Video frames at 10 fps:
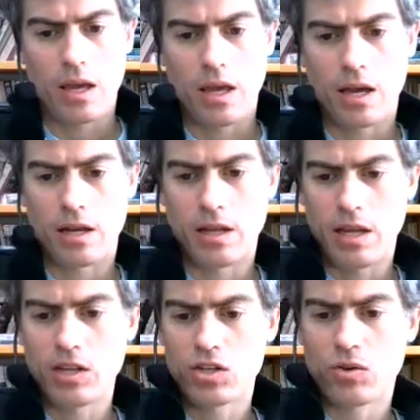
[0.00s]
And they
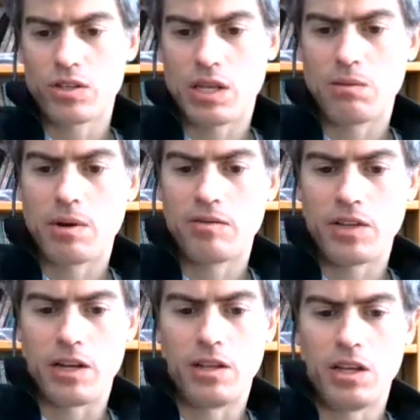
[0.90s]
each store the same amount of data.